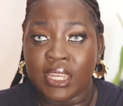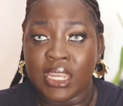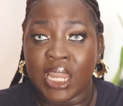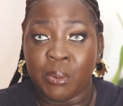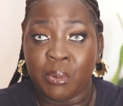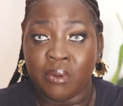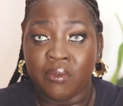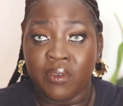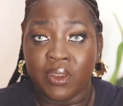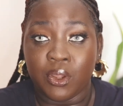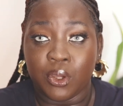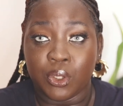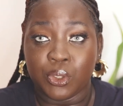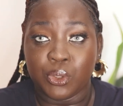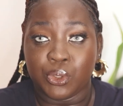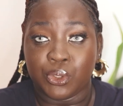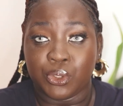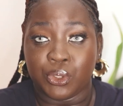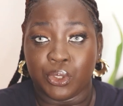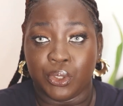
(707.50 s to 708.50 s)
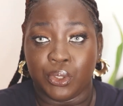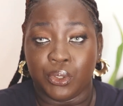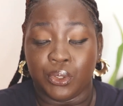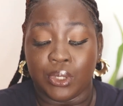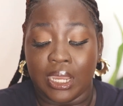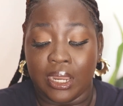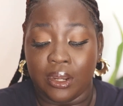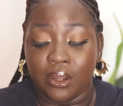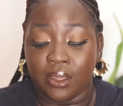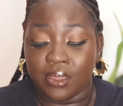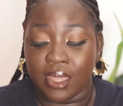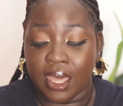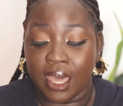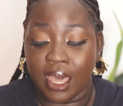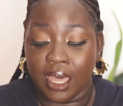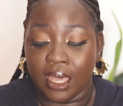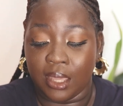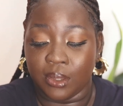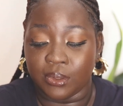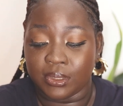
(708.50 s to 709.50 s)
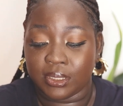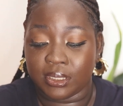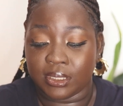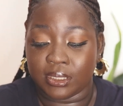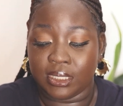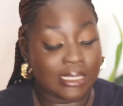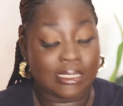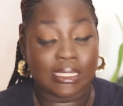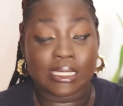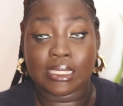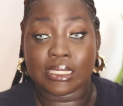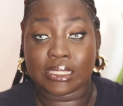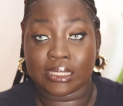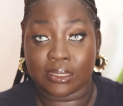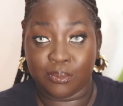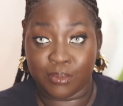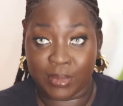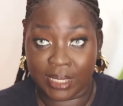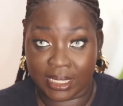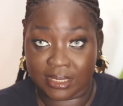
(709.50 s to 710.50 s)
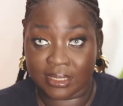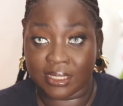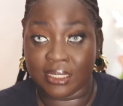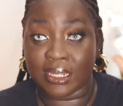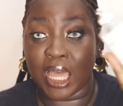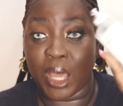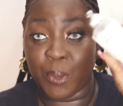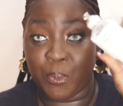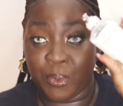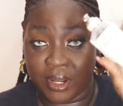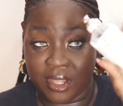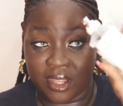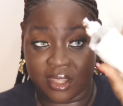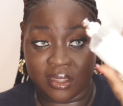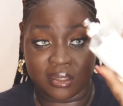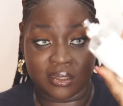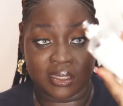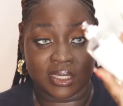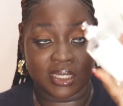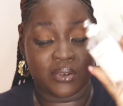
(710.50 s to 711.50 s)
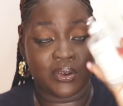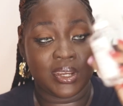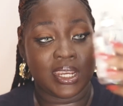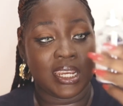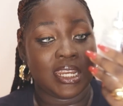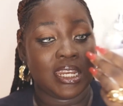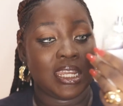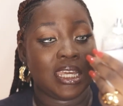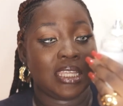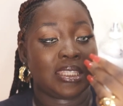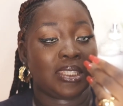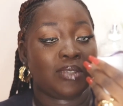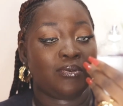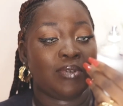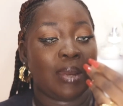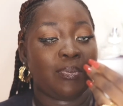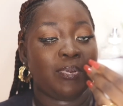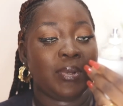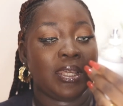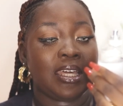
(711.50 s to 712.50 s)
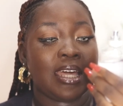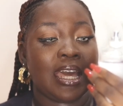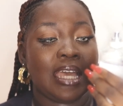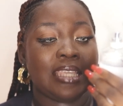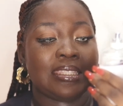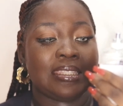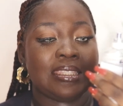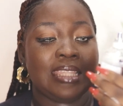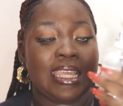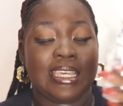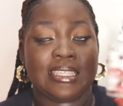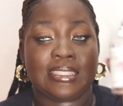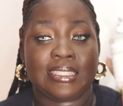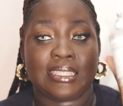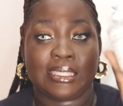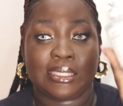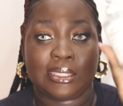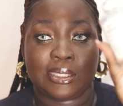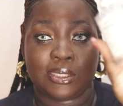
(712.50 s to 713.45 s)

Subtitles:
Now moving on to another house. This is Maison, I'll put it on the screen. It's Replica's Lazy